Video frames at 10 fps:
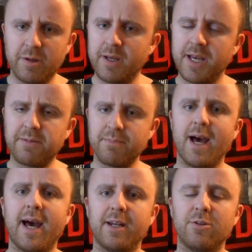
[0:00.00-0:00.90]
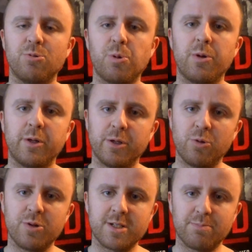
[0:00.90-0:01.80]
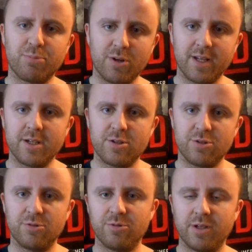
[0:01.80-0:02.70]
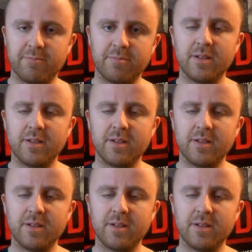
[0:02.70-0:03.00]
hitman who is brought into